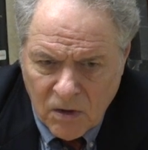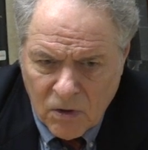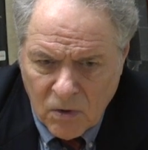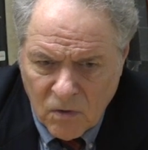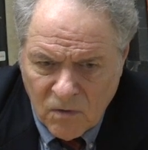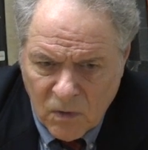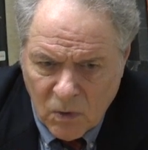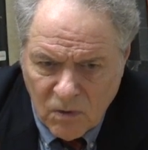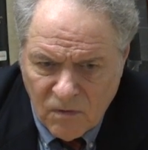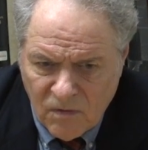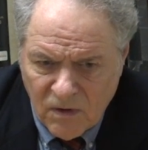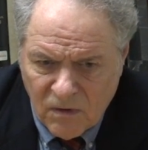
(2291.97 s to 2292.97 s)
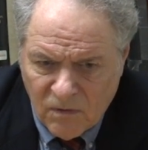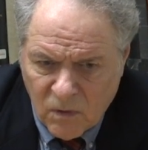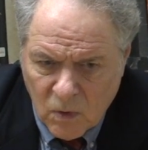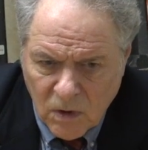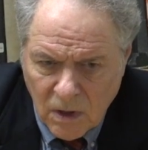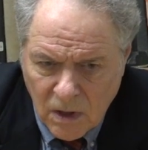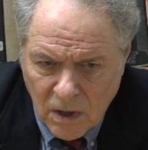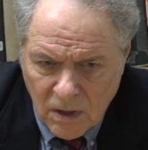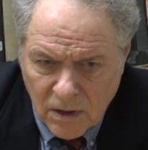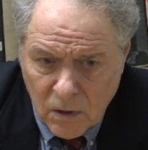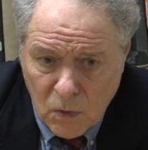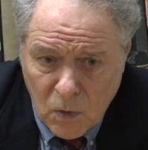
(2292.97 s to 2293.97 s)
third floor and fifth floor,
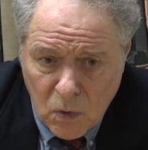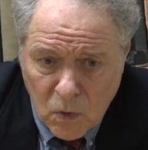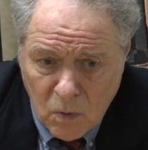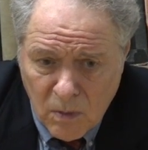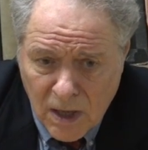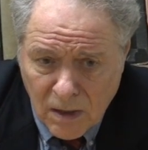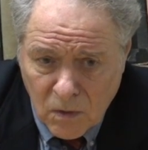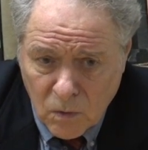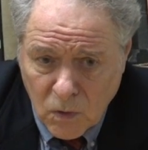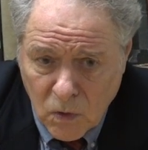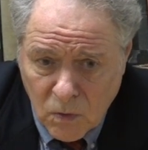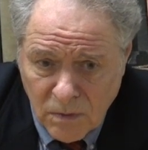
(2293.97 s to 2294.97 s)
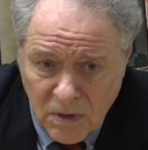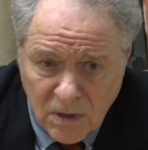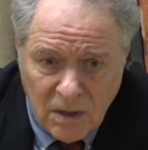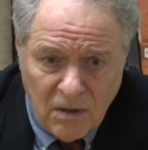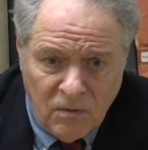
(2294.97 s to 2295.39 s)
that are new model rooms